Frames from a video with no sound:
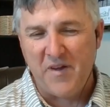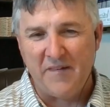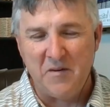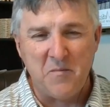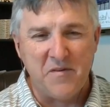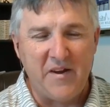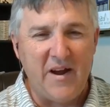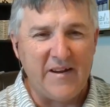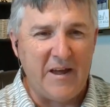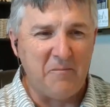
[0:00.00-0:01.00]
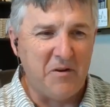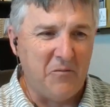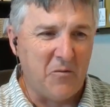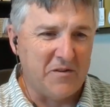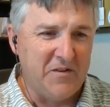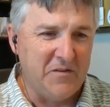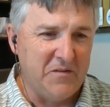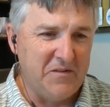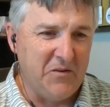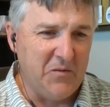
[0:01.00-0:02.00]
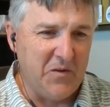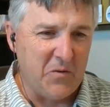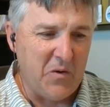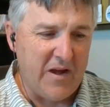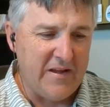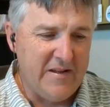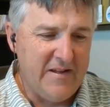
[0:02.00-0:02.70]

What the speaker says: High Camp could have worked too either way.